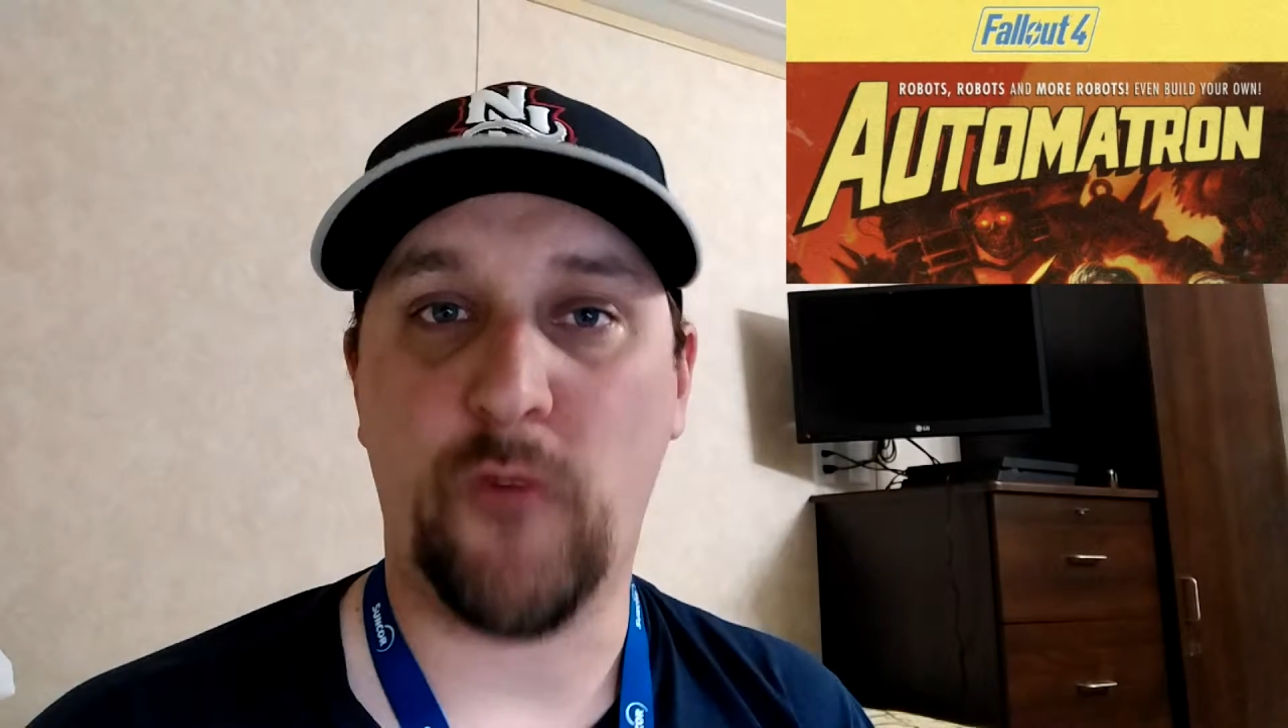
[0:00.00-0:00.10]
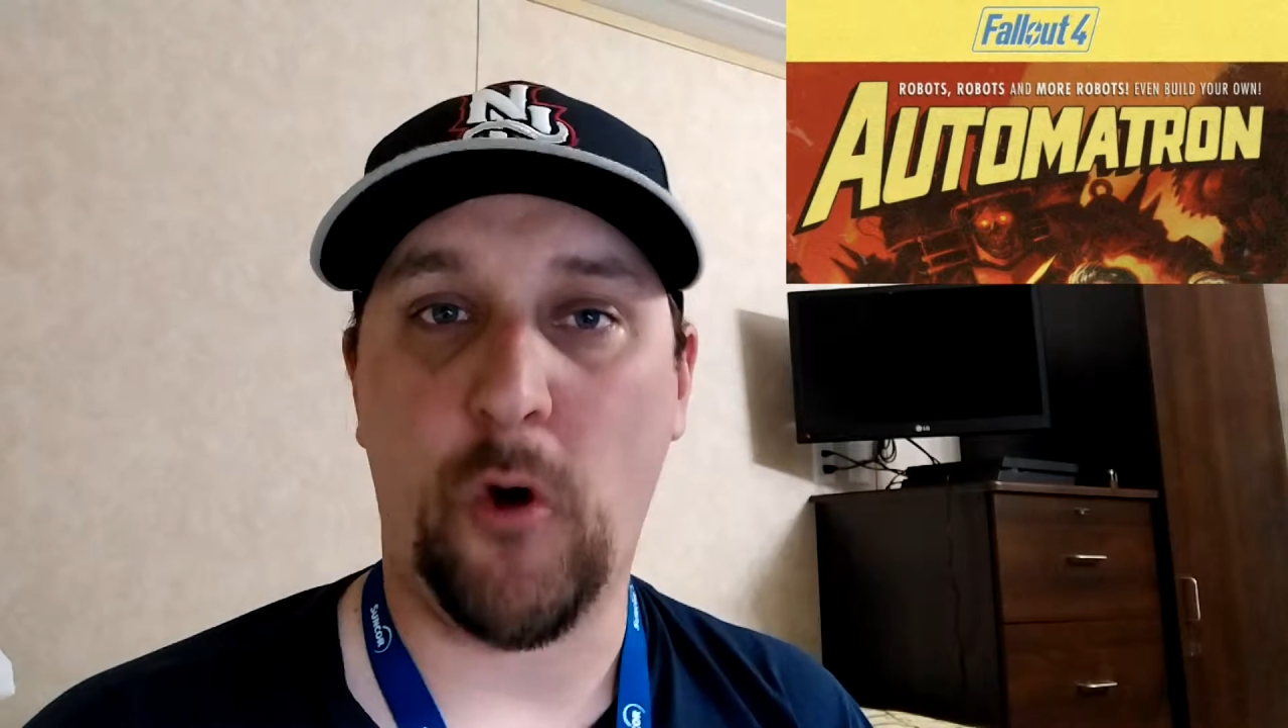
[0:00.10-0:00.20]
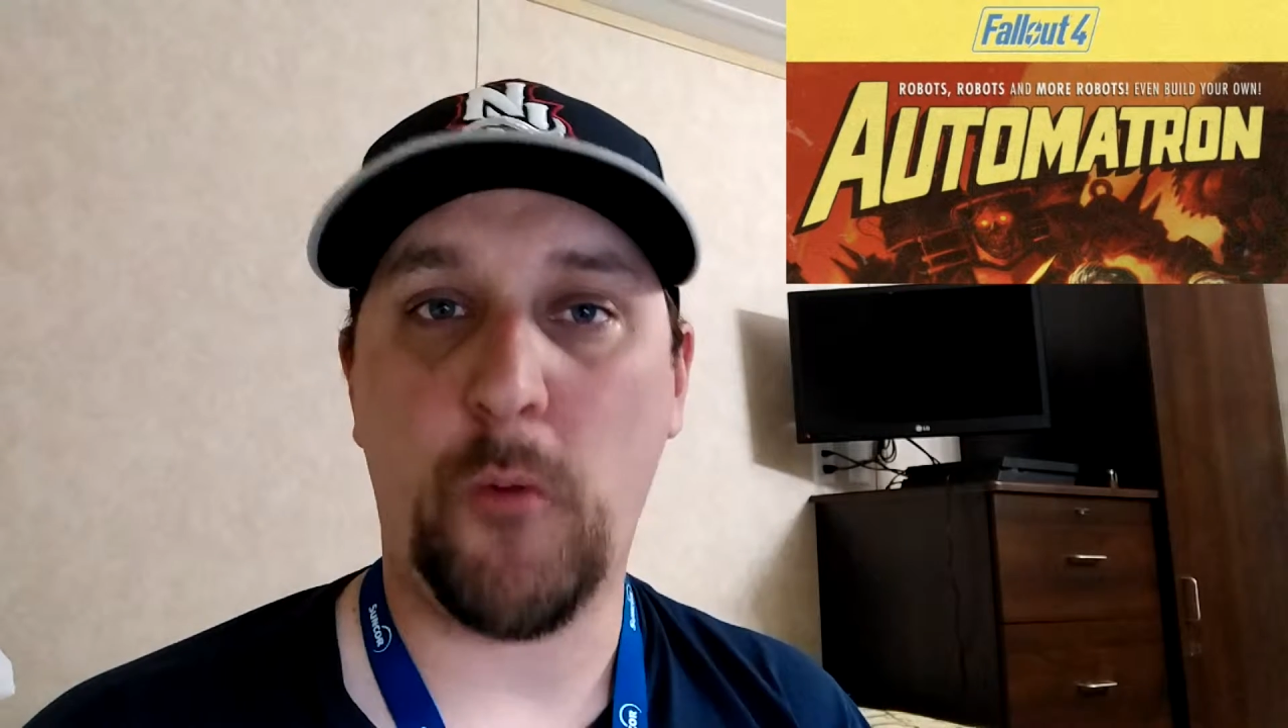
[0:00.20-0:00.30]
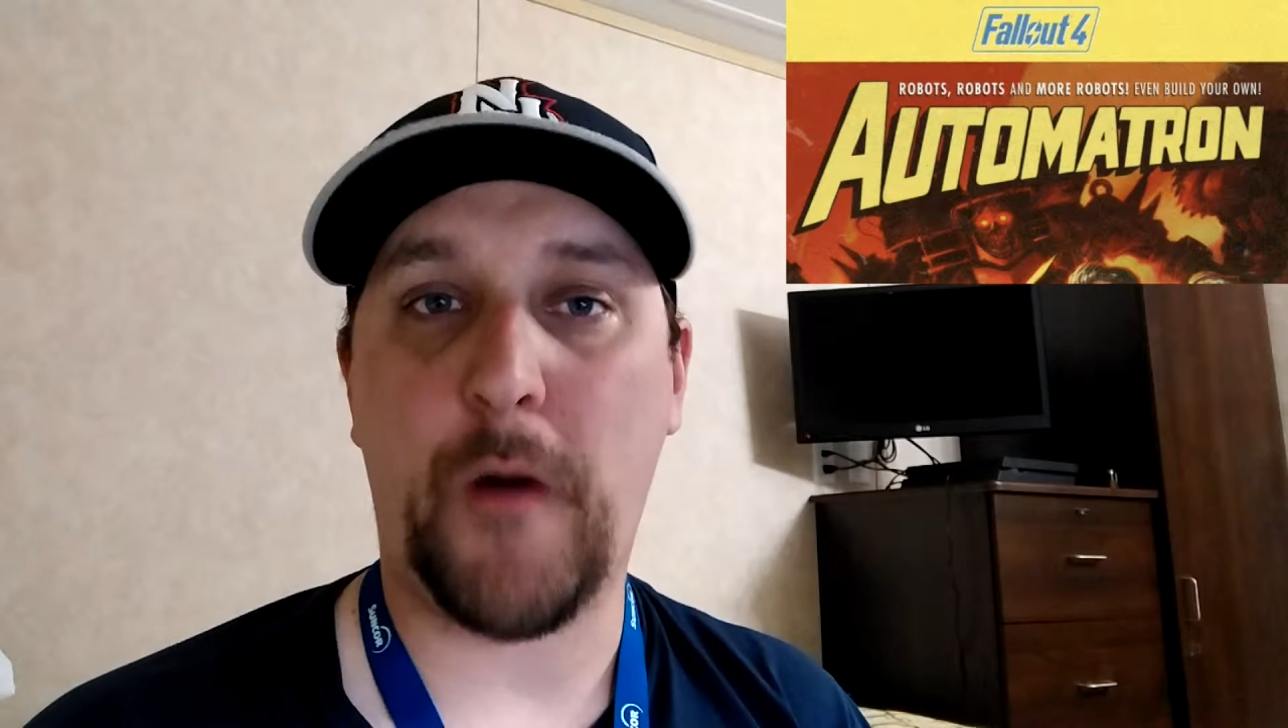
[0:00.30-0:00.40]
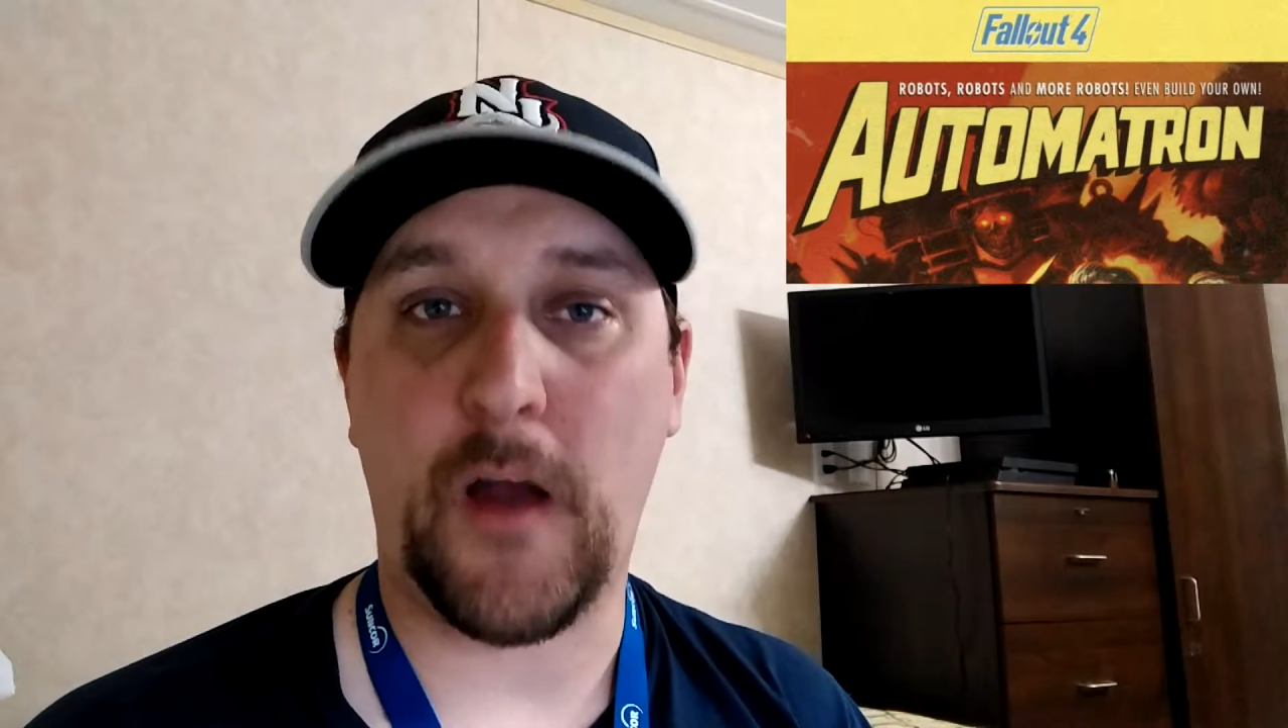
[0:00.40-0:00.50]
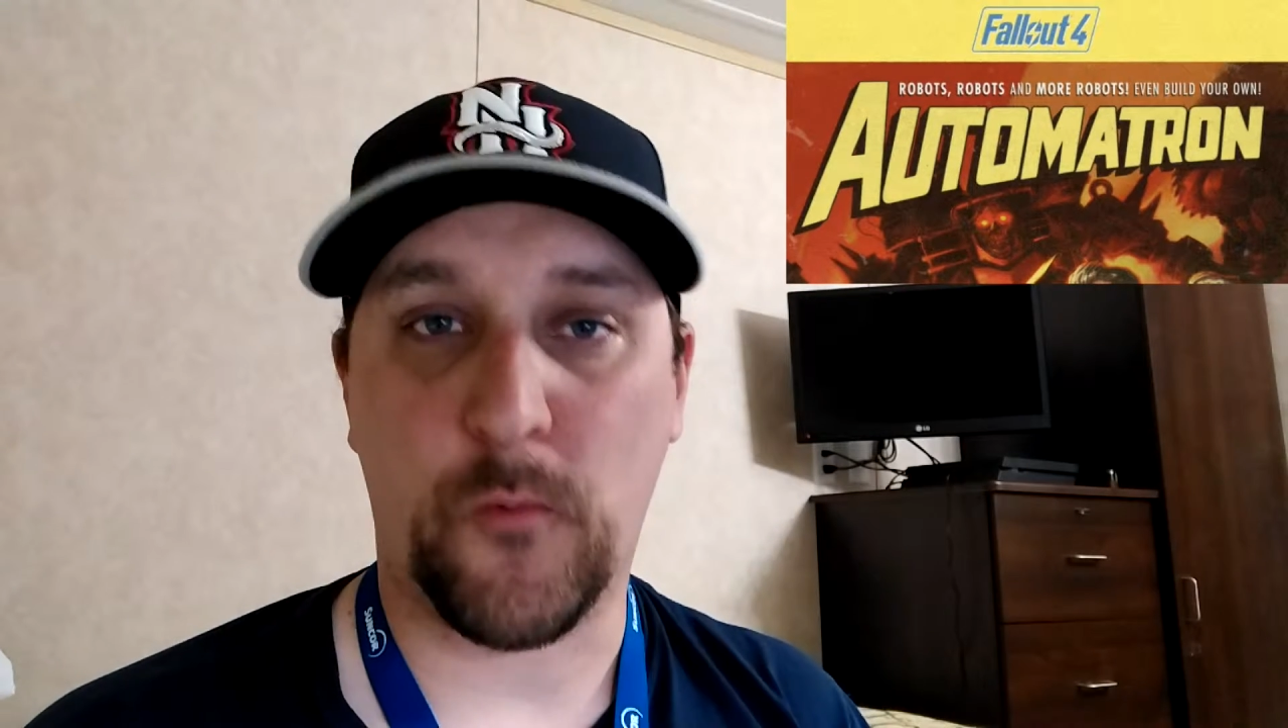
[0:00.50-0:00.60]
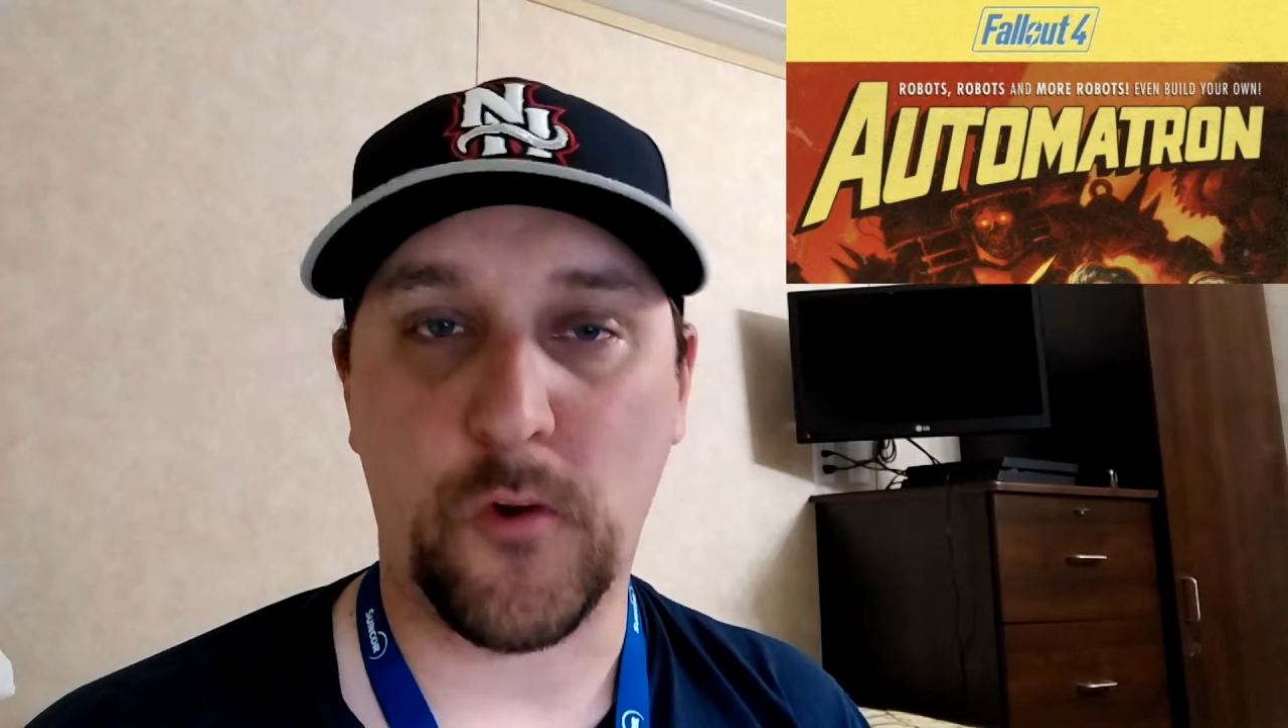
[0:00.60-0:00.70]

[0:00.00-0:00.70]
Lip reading: robot